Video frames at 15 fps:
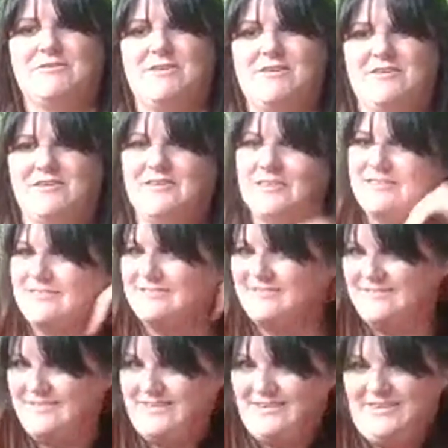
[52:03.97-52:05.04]
year.
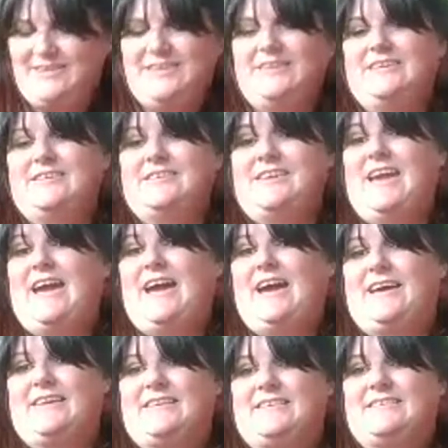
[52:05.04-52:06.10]
Yeah.